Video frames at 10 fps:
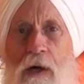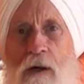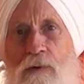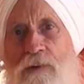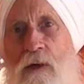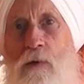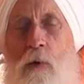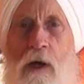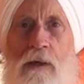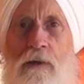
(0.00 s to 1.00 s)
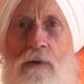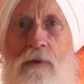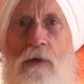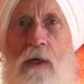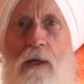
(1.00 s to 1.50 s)
Ang Sang
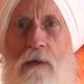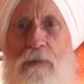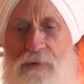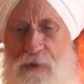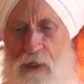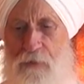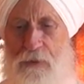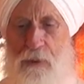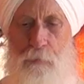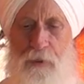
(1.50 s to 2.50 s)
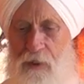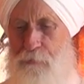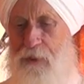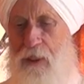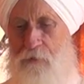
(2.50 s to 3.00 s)
Waheguru means in every little bit of me,